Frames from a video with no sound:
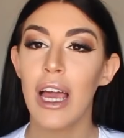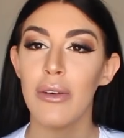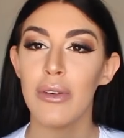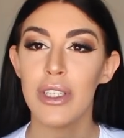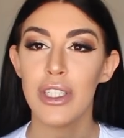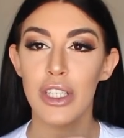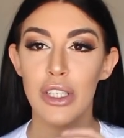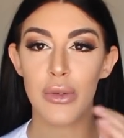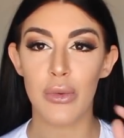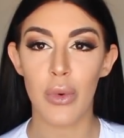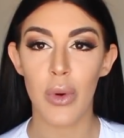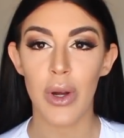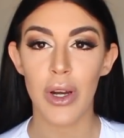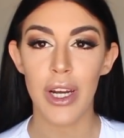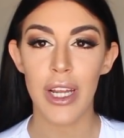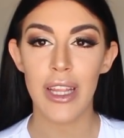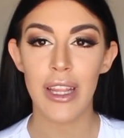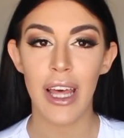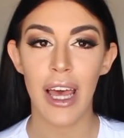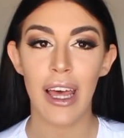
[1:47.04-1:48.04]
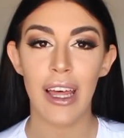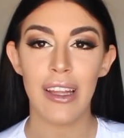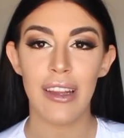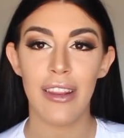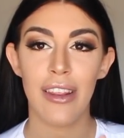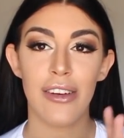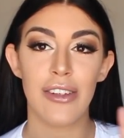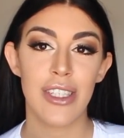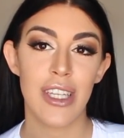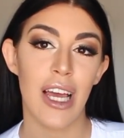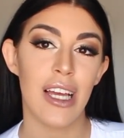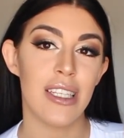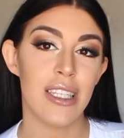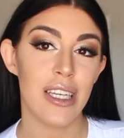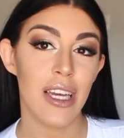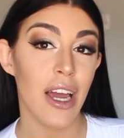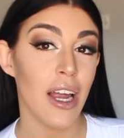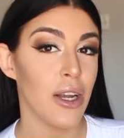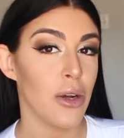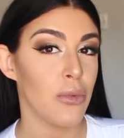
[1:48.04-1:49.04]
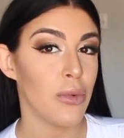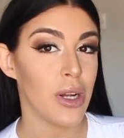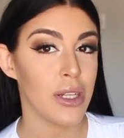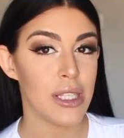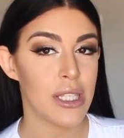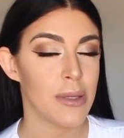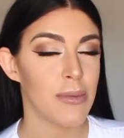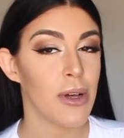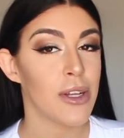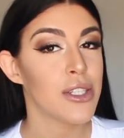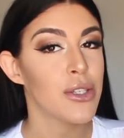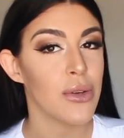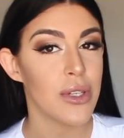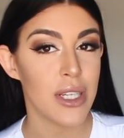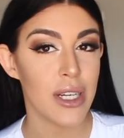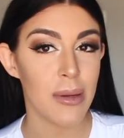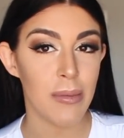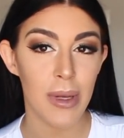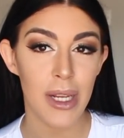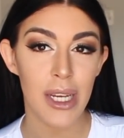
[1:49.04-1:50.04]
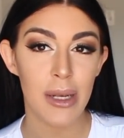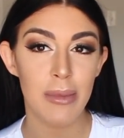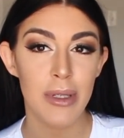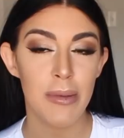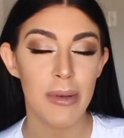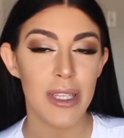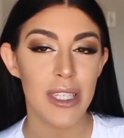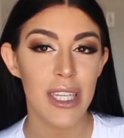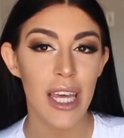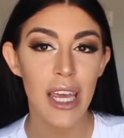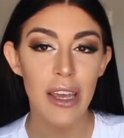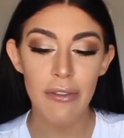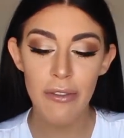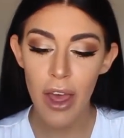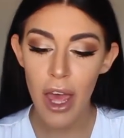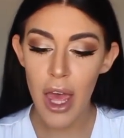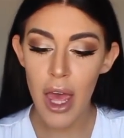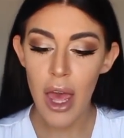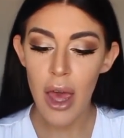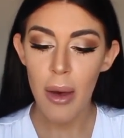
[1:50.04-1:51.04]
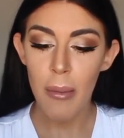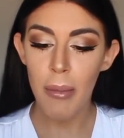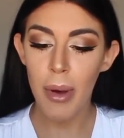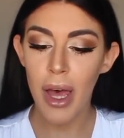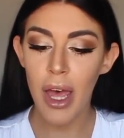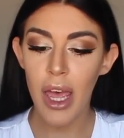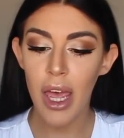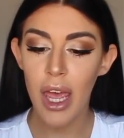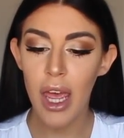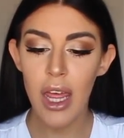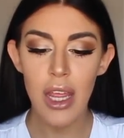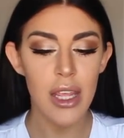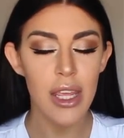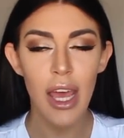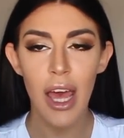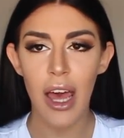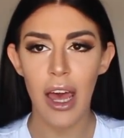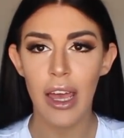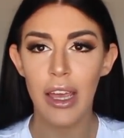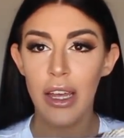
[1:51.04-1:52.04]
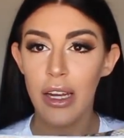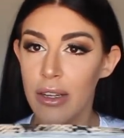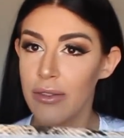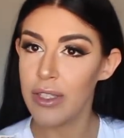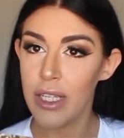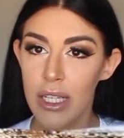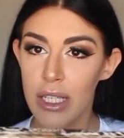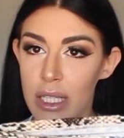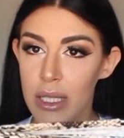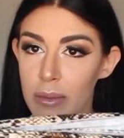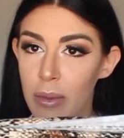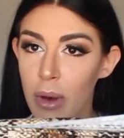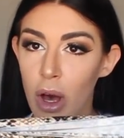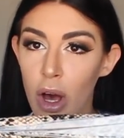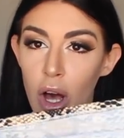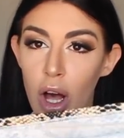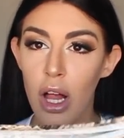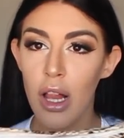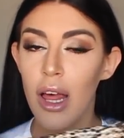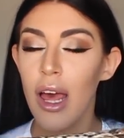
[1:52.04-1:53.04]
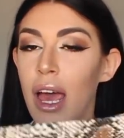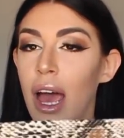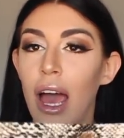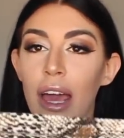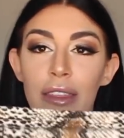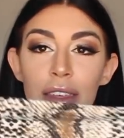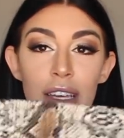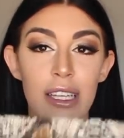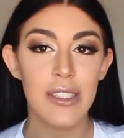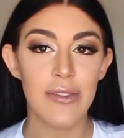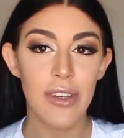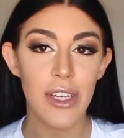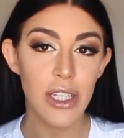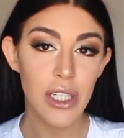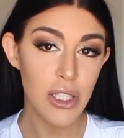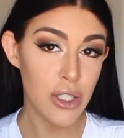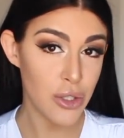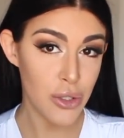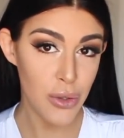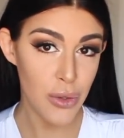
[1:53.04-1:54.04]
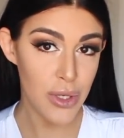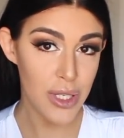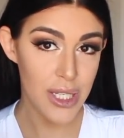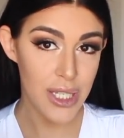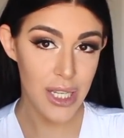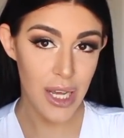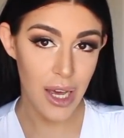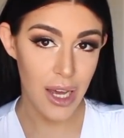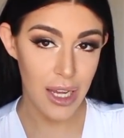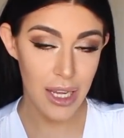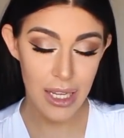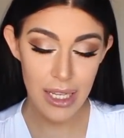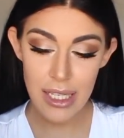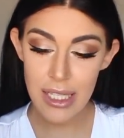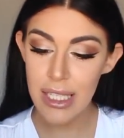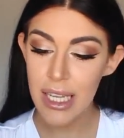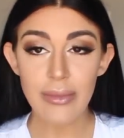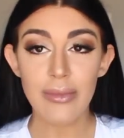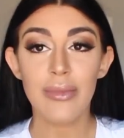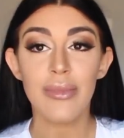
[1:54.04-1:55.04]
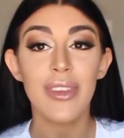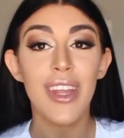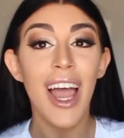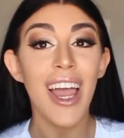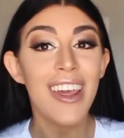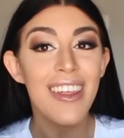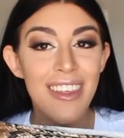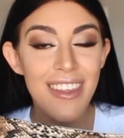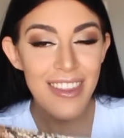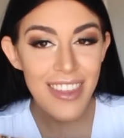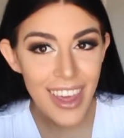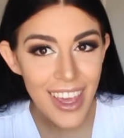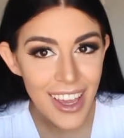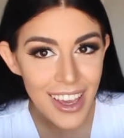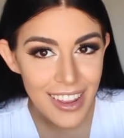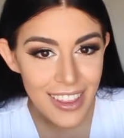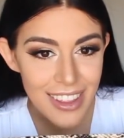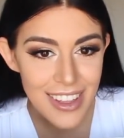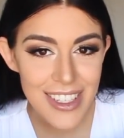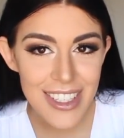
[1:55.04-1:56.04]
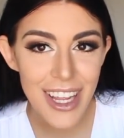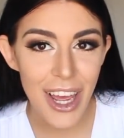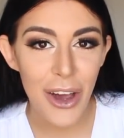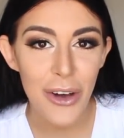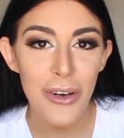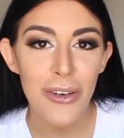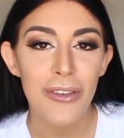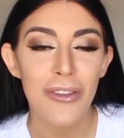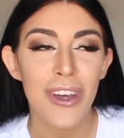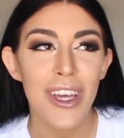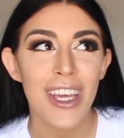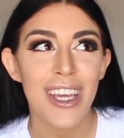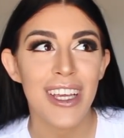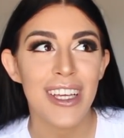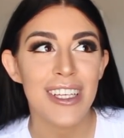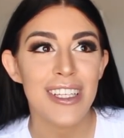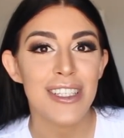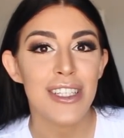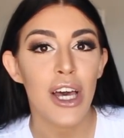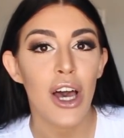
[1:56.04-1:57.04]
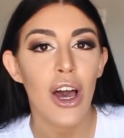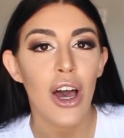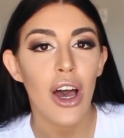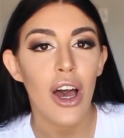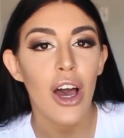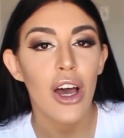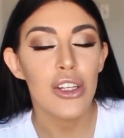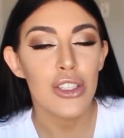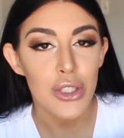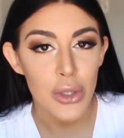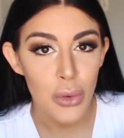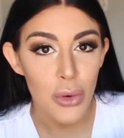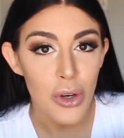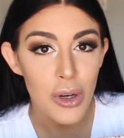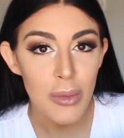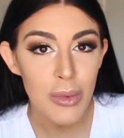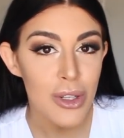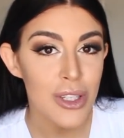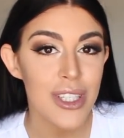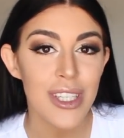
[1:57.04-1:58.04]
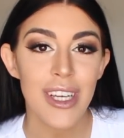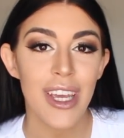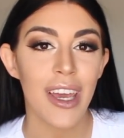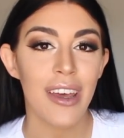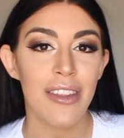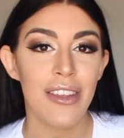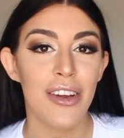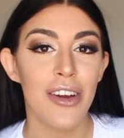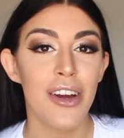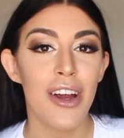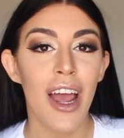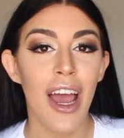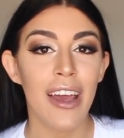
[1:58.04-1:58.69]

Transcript: I was just worried that their sizing kind of runs small, so I did a medium to be safe. But yeah, I could have did a small. I think it's very true to size. I think this outfit is adorable together.